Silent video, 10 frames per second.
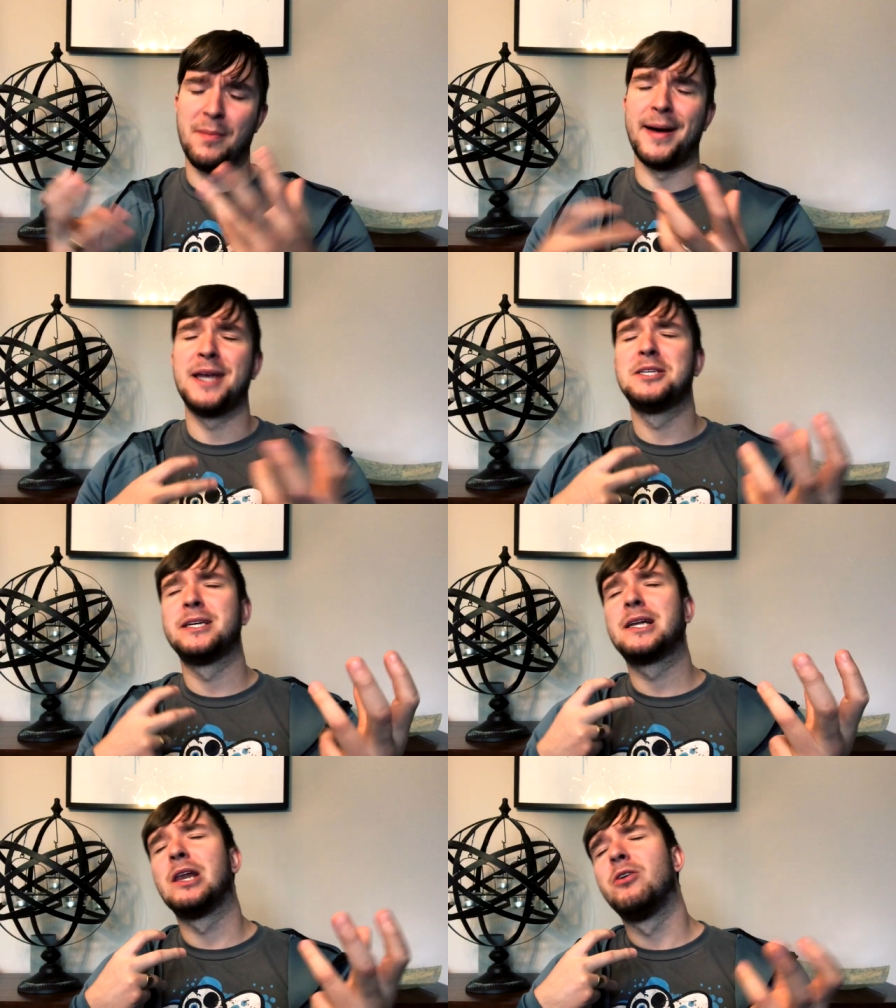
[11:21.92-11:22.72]

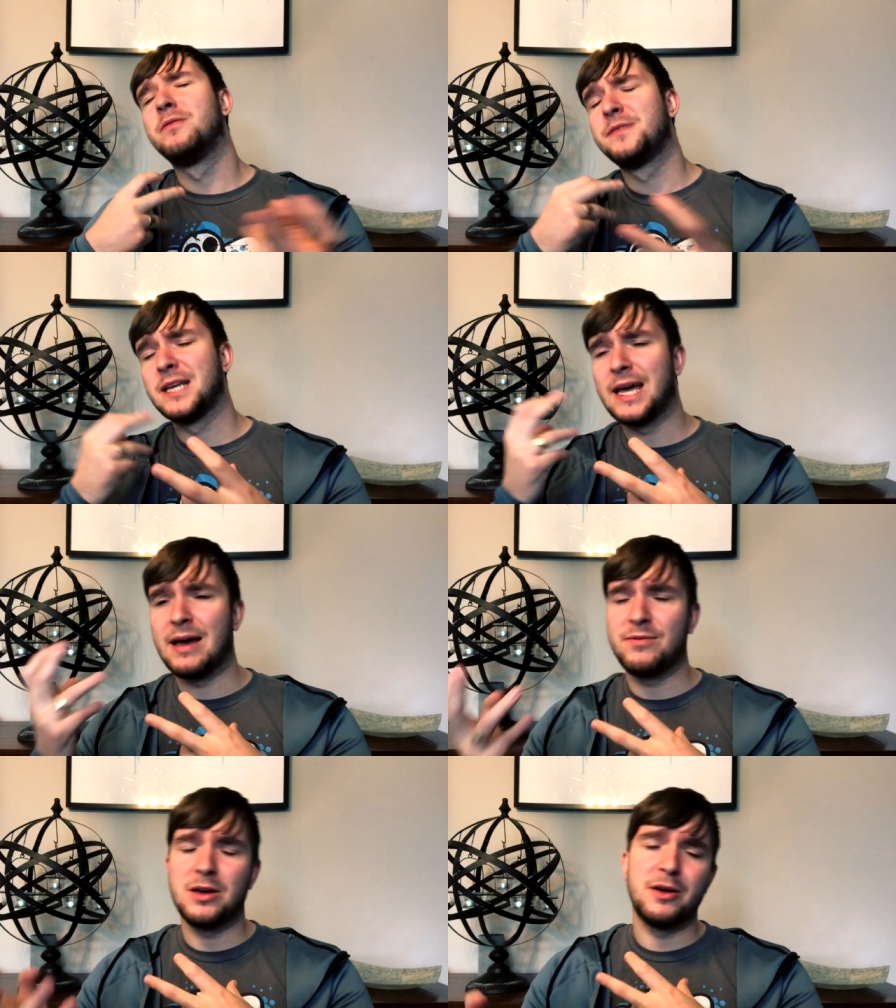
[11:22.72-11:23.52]
romantic love
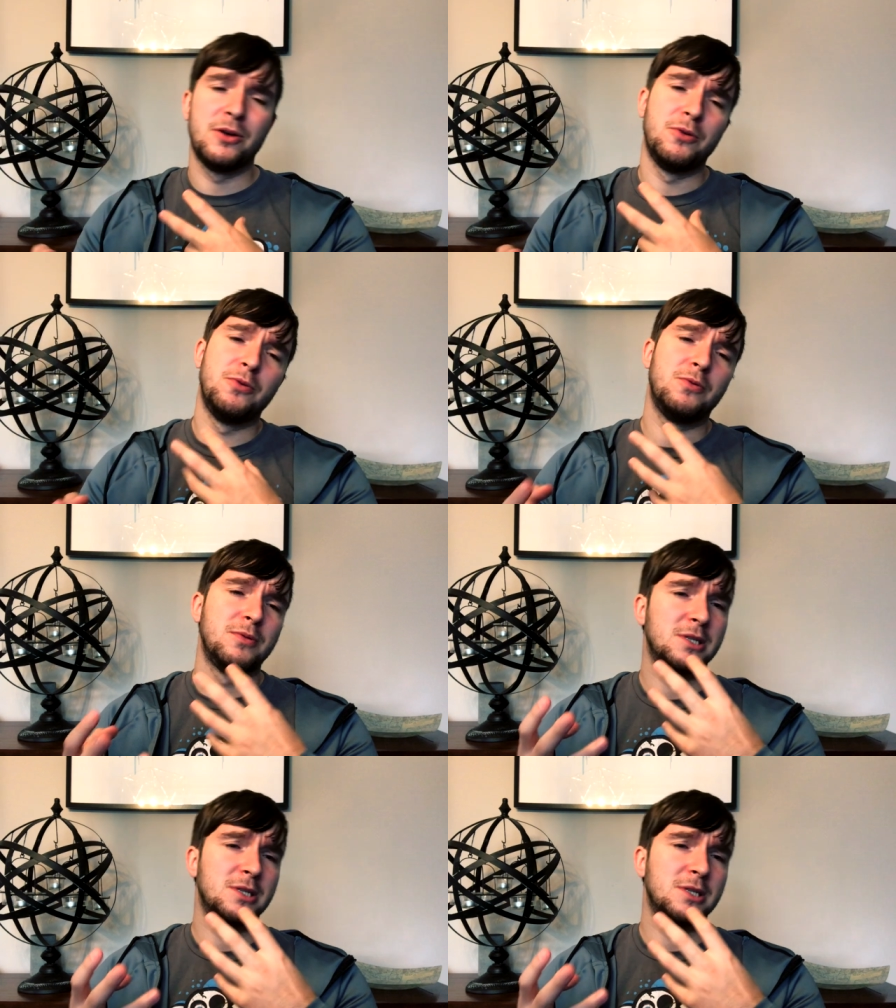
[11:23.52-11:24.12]
together who